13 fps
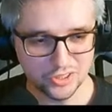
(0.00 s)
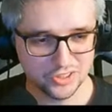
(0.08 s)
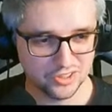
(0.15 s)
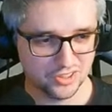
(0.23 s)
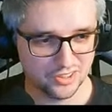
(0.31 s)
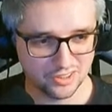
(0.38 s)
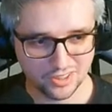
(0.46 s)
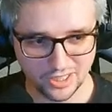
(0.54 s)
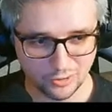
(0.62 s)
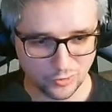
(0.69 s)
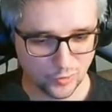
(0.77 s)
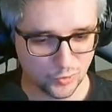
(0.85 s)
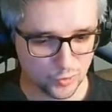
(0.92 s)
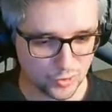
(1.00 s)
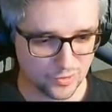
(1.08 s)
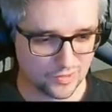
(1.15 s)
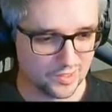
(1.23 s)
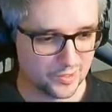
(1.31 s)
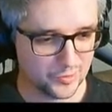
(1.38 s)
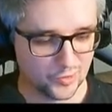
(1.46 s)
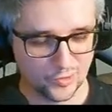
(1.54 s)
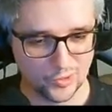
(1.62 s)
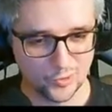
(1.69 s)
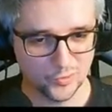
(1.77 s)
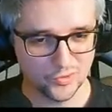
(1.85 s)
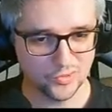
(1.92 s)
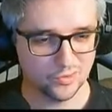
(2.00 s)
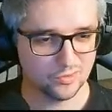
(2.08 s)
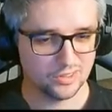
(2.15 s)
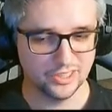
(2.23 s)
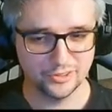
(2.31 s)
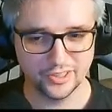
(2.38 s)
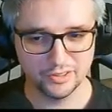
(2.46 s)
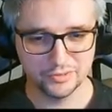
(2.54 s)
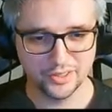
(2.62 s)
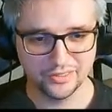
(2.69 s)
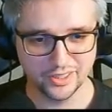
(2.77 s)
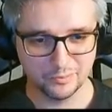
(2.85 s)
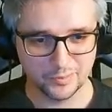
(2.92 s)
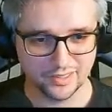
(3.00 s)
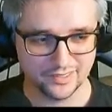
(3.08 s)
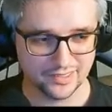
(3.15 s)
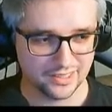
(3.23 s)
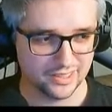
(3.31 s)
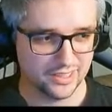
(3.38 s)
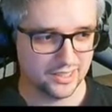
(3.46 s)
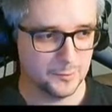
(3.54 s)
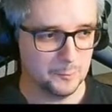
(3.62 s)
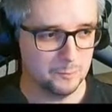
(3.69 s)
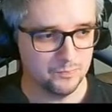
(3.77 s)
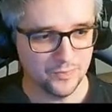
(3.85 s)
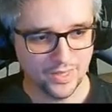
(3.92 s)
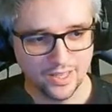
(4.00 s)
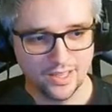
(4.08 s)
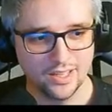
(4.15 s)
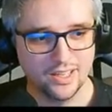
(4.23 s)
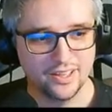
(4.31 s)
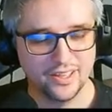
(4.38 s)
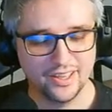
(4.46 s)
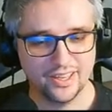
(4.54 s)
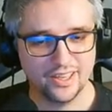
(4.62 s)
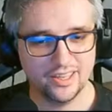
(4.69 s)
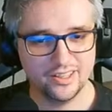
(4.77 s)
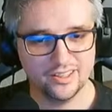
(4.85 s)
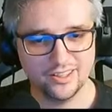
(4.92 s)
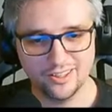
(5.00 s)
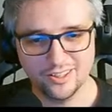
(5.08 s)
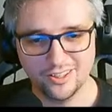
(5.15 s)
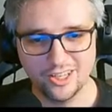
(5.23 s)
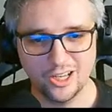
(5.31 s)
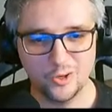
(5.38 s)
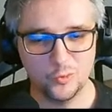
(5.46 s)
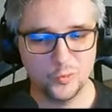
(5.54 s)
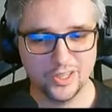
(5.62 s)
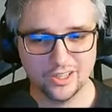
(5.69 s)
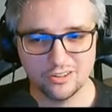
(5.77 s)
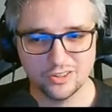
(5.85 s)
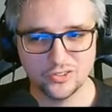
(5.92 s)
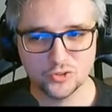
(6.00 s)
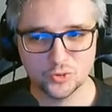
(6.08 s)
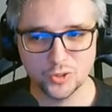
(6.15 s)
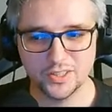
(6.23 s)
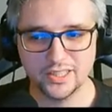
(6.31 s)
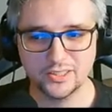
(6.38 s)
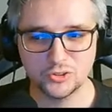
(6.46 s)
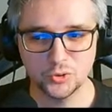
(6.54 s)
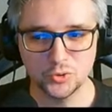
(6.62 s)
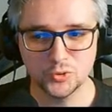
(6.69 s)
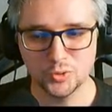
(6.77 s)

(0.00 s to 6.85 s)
which uh, cleared the throat, cleared the nose, cleared everything, basically. And uh, now we are struggling through